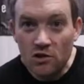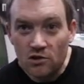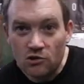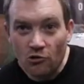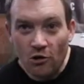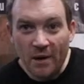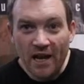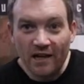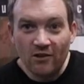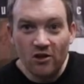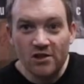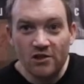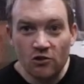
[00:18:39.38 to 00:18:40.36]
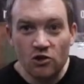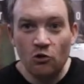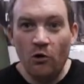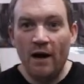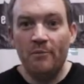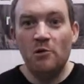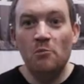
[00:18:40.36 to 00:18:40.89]
Sorry about that, guys. Not sure
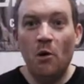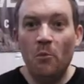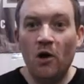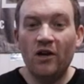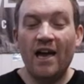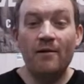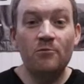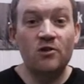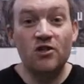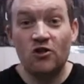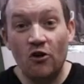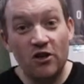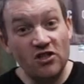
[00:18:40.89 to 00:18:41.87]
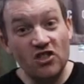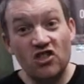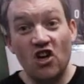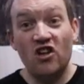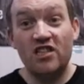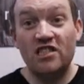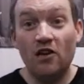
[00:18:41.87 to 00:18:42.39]
what happened, but my camera decided to
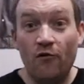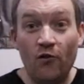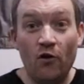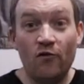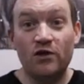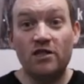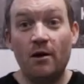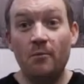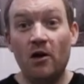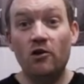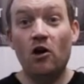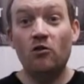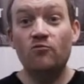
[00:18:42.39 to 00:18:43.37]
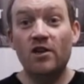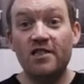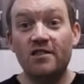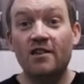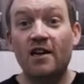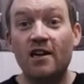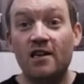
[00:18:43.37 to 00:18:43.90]
turn itself off for some unknown
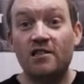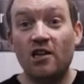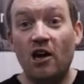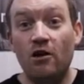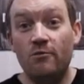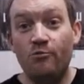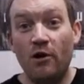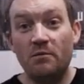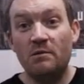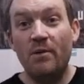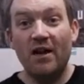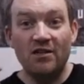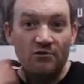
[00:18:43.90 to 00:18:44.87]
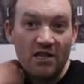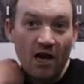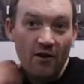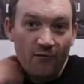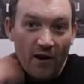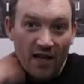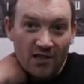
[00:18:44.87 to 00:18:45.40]
reason. So perhaps the battery's
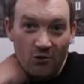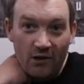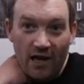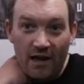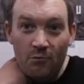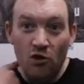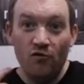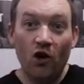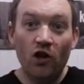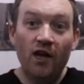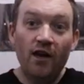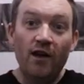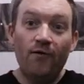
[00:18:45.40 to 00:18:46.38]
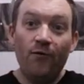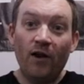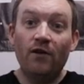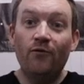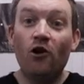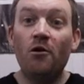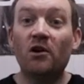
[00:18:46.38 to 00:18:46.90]
going flat, so I'll get a move on. Thank
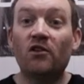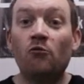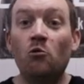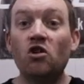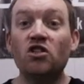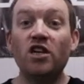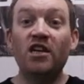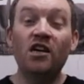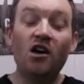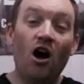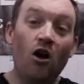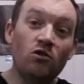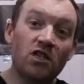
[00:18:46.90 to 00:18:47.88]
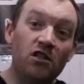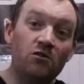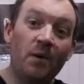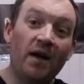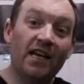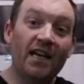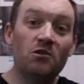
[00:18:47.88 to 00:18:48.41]
you very much for watching. I'll see you
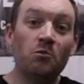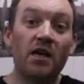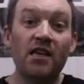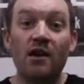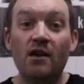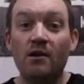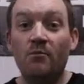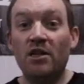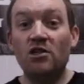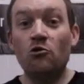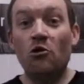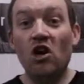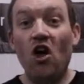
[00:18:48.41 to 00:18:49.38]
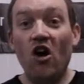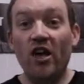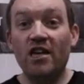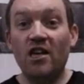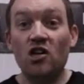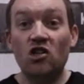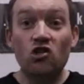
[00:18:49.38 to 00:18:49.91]
back next week. Please do a
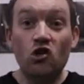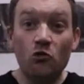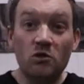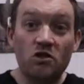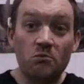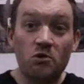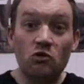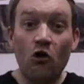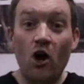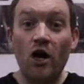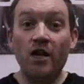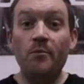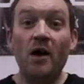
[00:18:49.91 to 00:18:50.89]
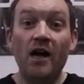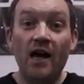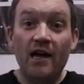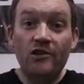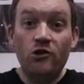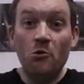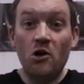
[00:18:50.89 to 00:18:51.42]
like, do a subscribe,
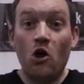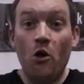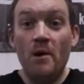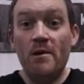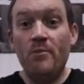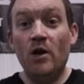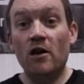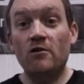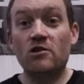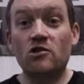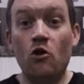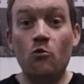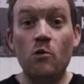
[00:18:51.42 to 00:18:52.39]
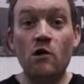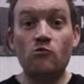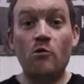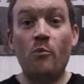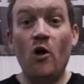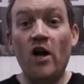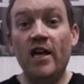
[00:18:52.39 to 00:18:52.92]
and do a comment below, because I will
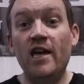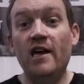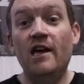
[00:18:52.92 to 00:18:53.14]
reply.